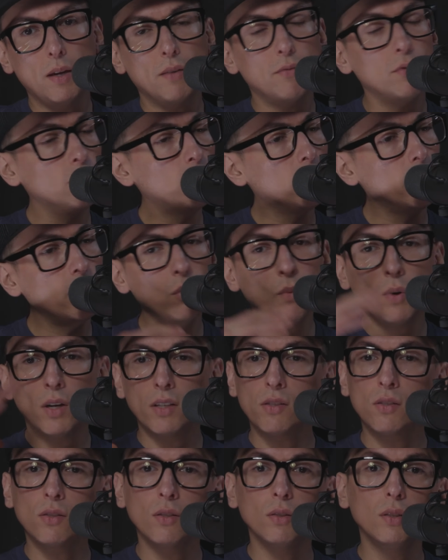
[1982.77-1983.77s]
Everybody
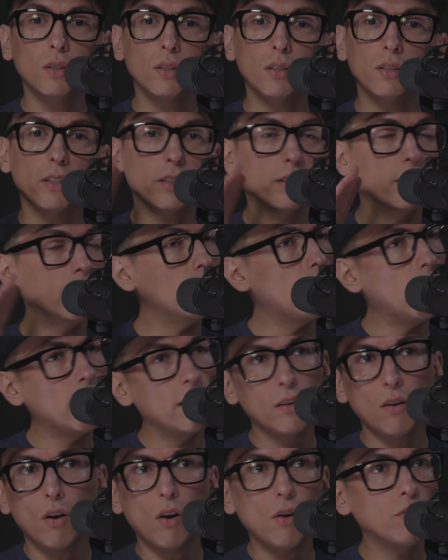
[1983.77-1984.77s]
wants to look like they
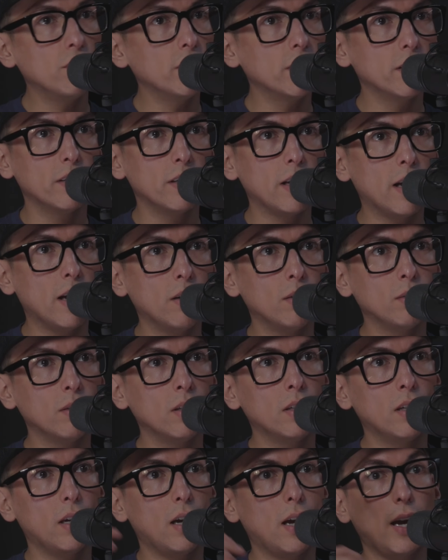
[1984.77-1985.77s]
got it all figured out.
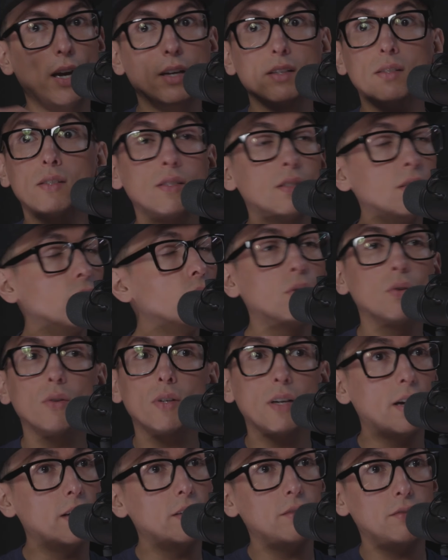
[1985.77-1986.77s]
Yeah. I still don't
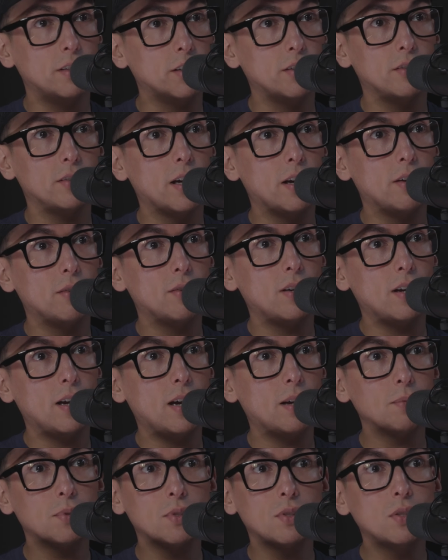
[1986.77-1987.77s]
got it figured out. Yeah.
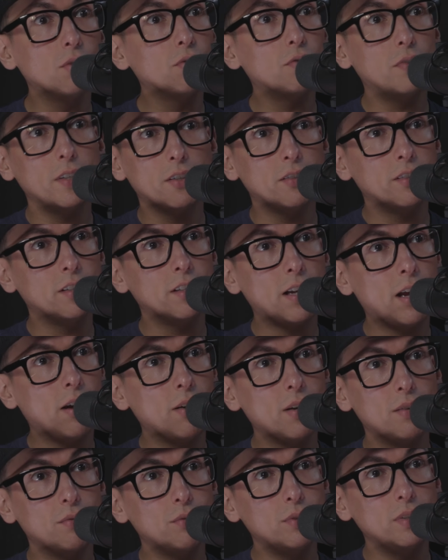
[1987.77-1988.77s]
I'm still figuring it
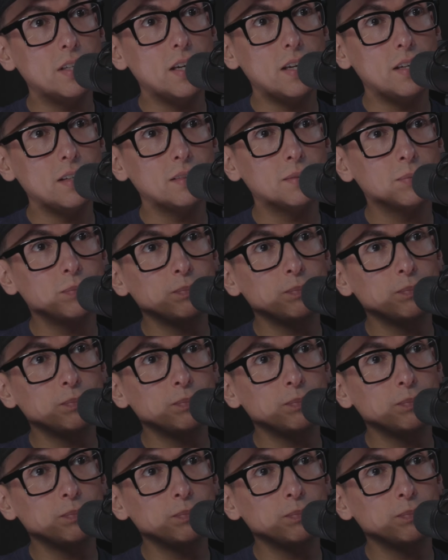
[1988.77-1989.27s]
out every day.